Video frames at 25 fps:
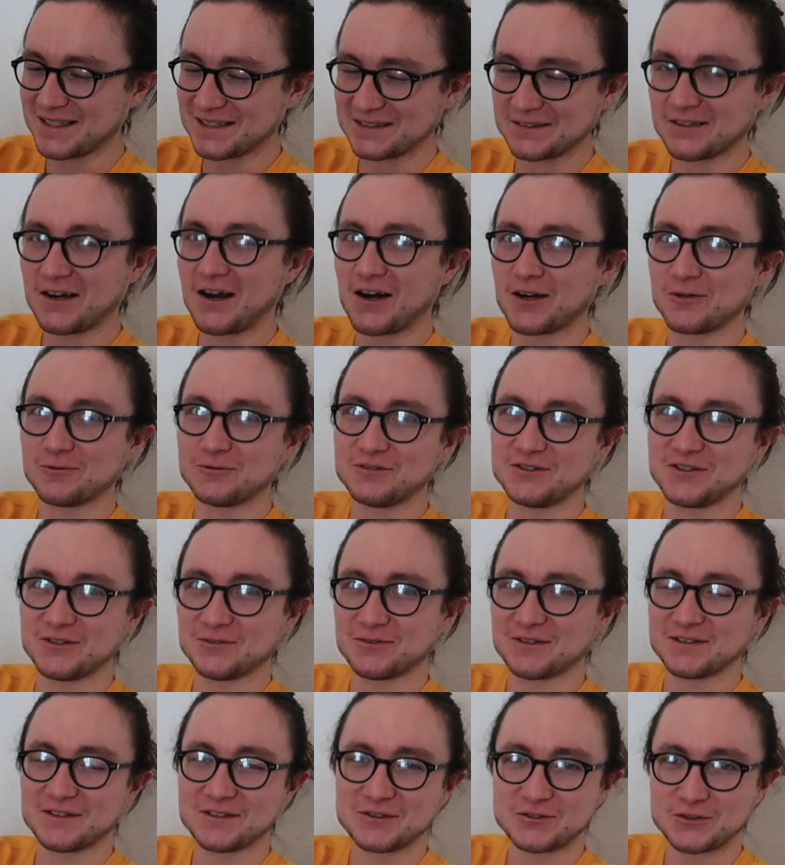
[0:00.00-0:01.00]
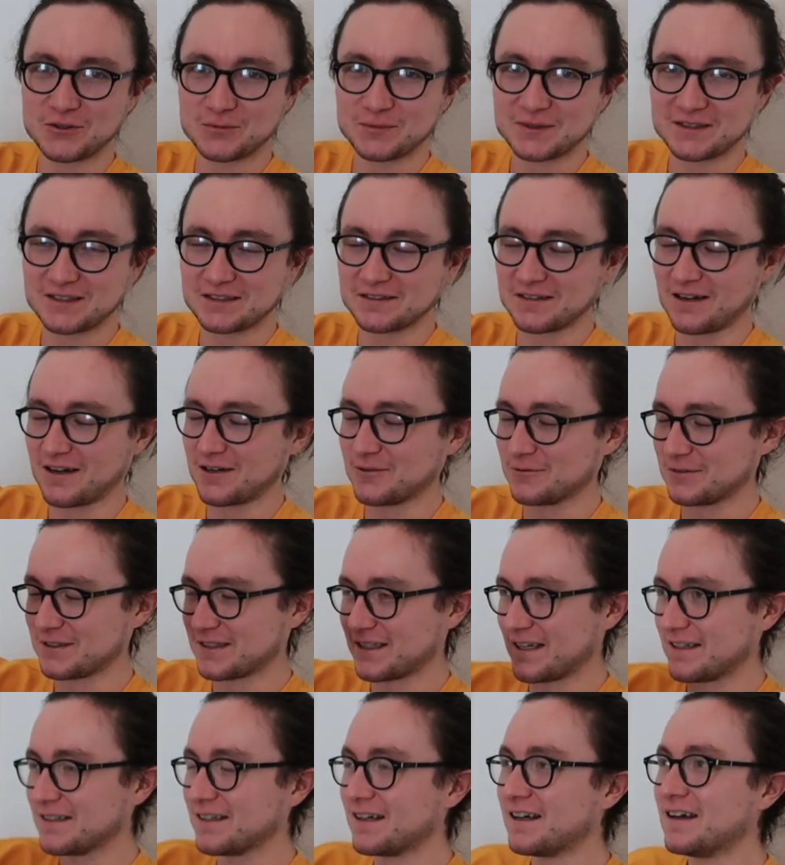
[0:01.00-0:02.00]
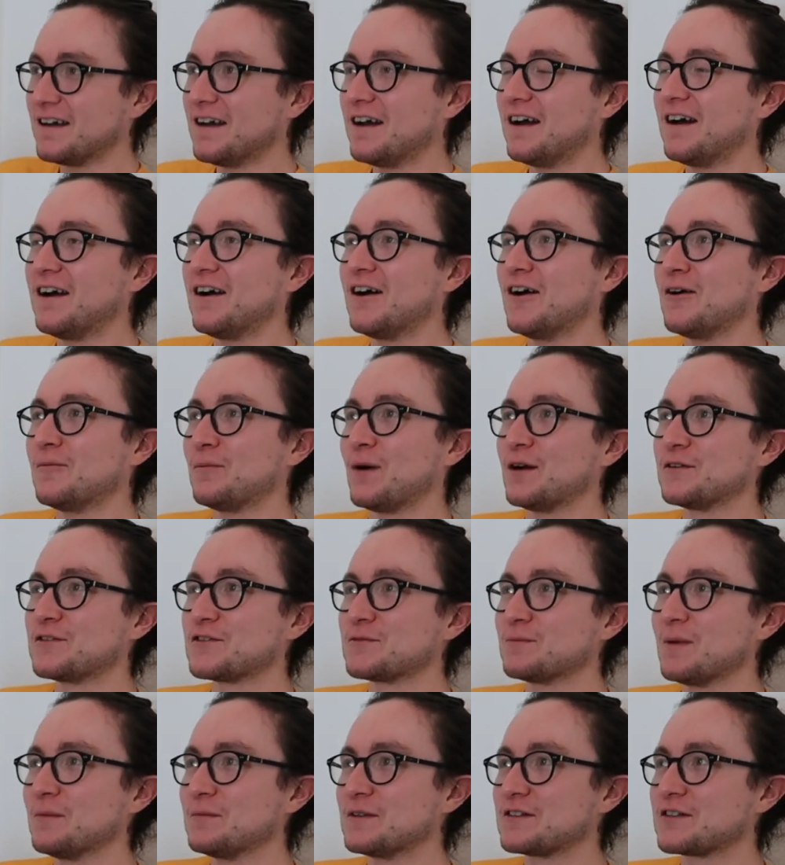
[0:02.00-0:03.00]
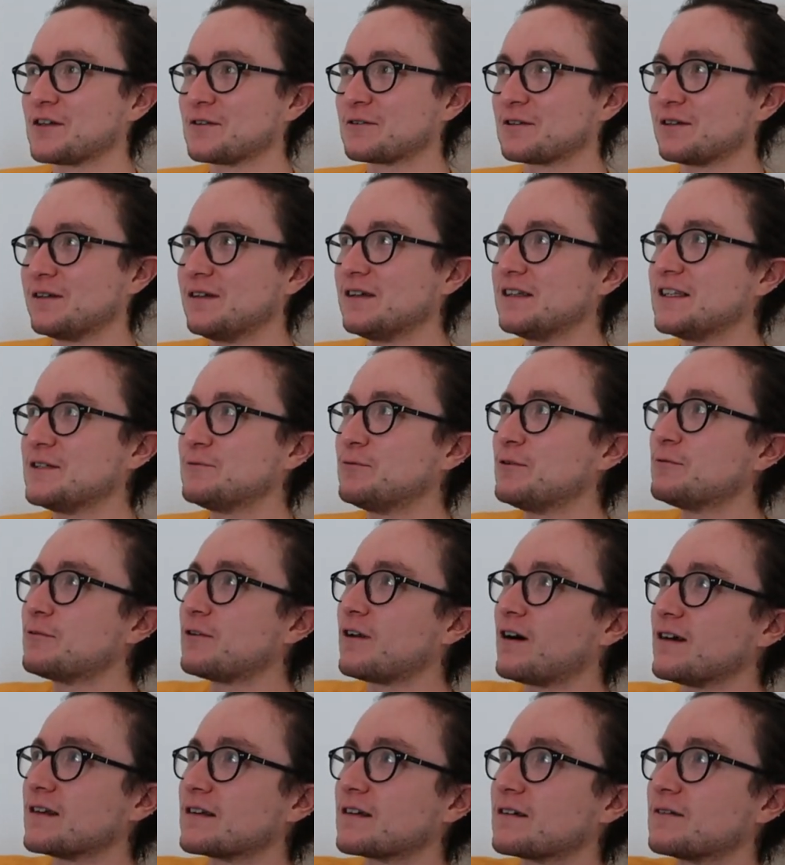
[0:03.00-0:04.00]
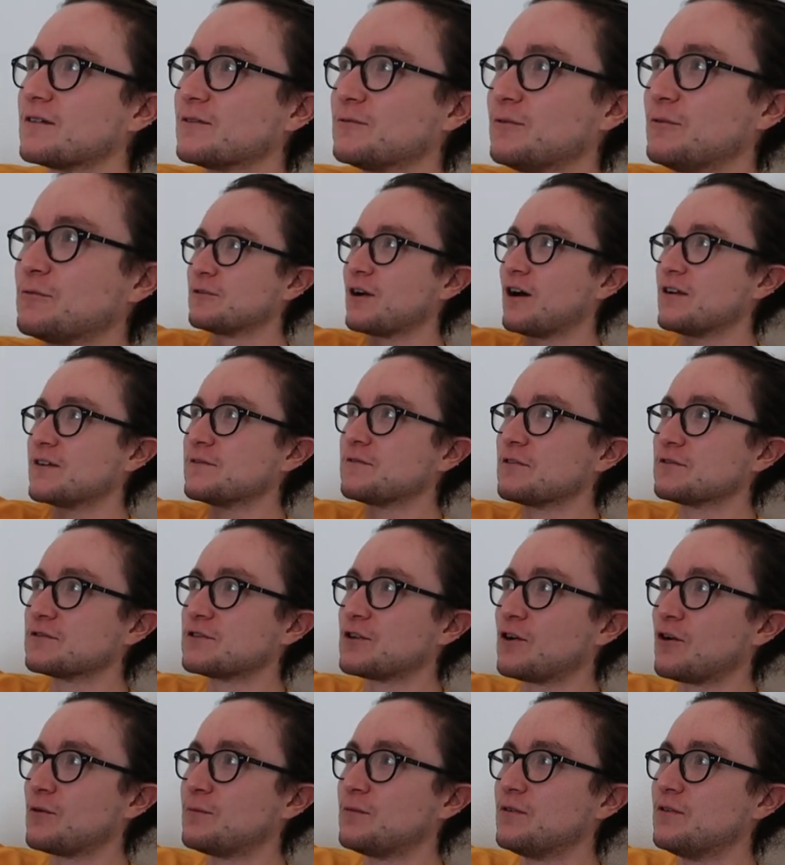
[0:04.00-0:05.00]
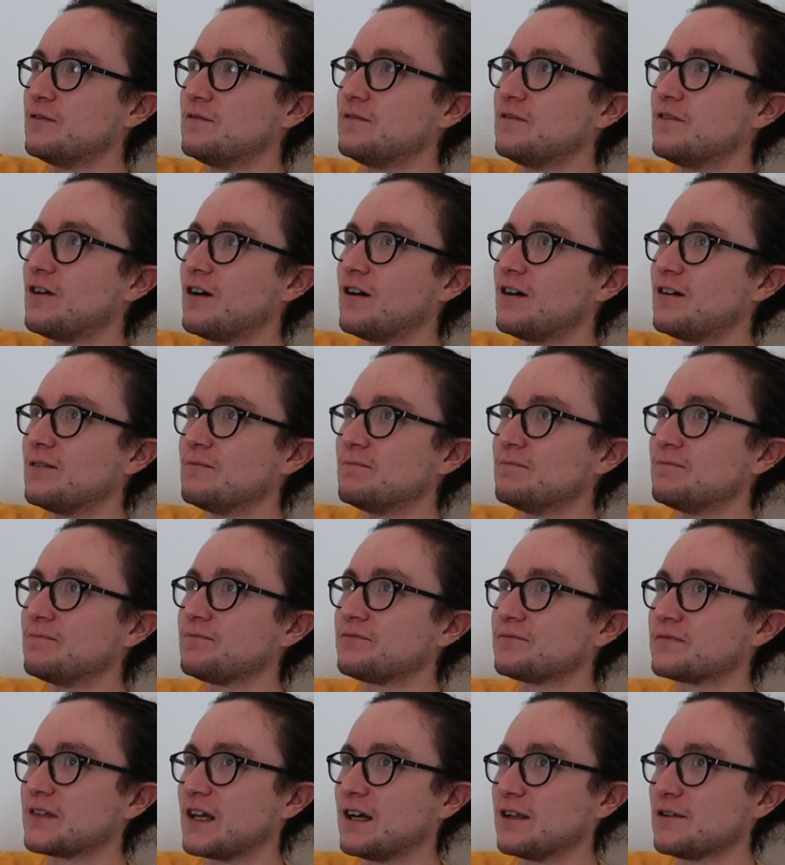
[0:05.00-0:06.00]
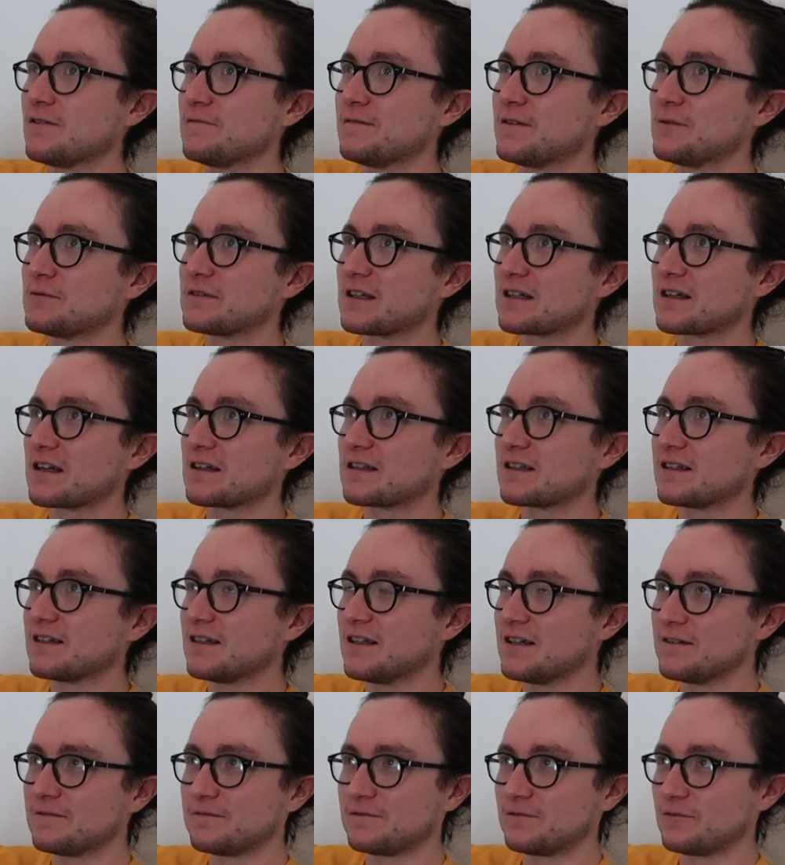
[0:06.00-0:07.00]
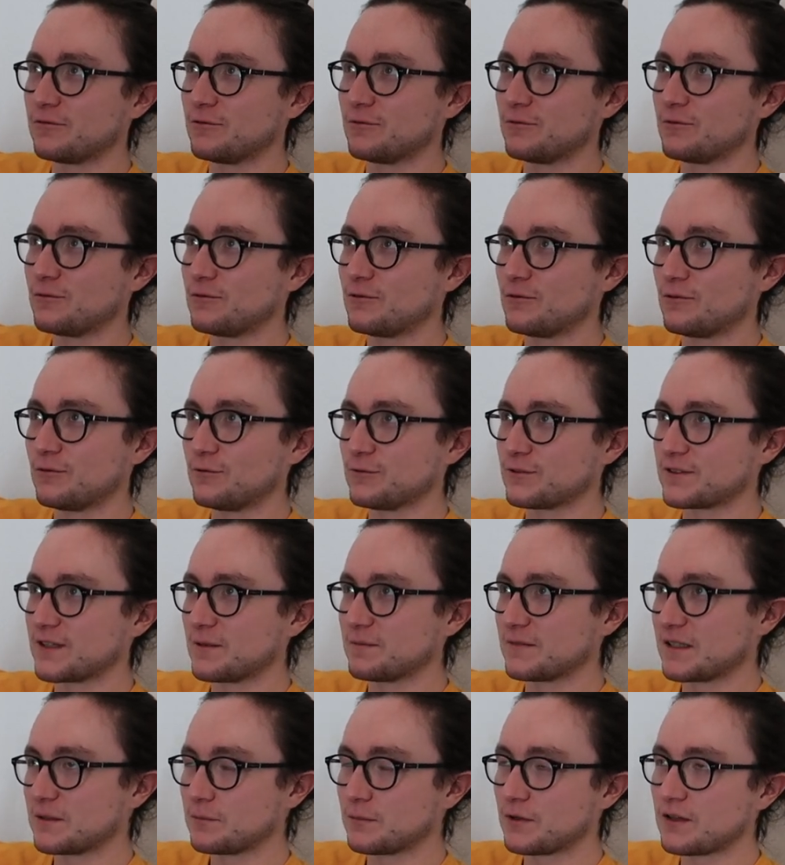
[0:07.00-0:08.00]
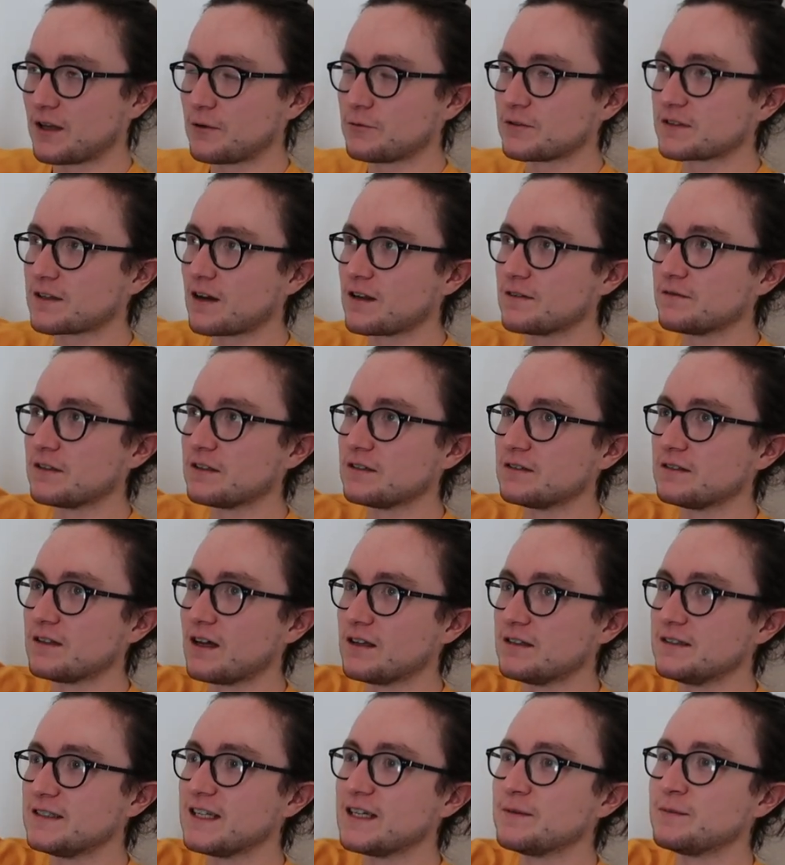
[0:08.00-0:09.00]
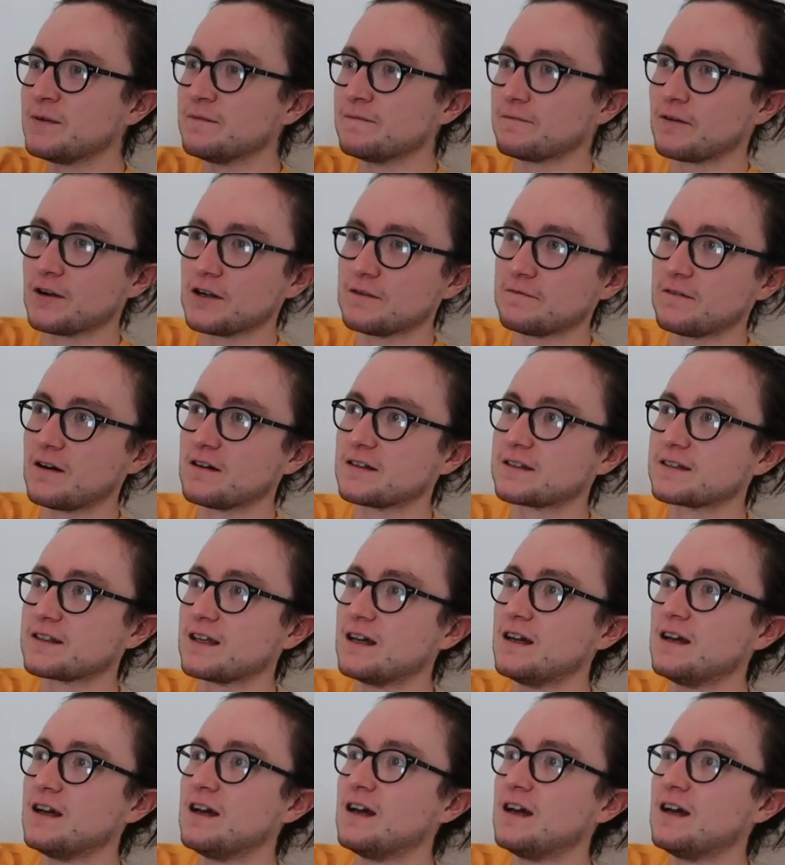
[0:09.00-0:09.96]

thing that I would do and the stupid thing that I would say. I just remember so clearly we were like, we were kind of on top of, um, I don't know if it was like a cliff or, or something, but there was kind of a, a dip in front of us,